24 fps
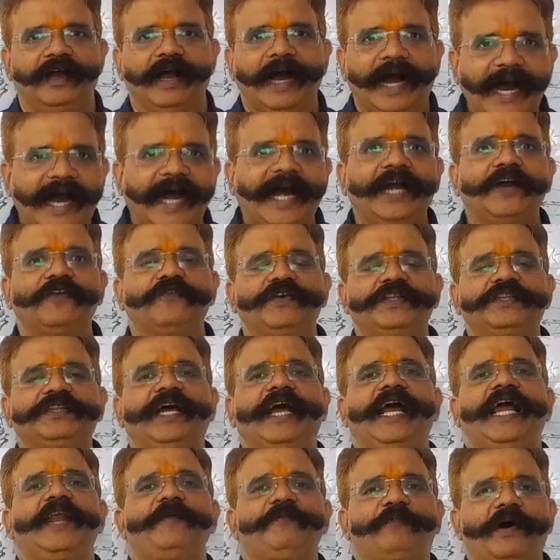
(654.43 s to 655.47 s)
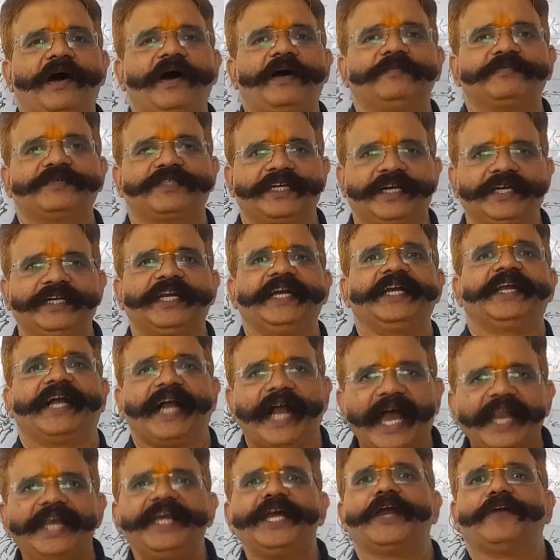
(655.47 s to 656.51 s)
and with the help of certain
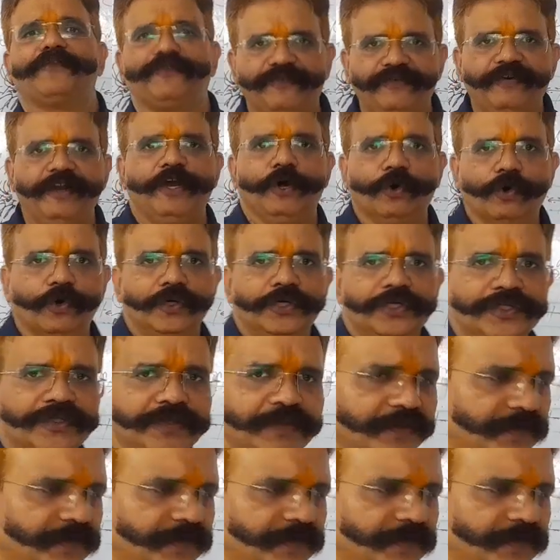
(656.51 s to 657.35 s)
carrier fluid,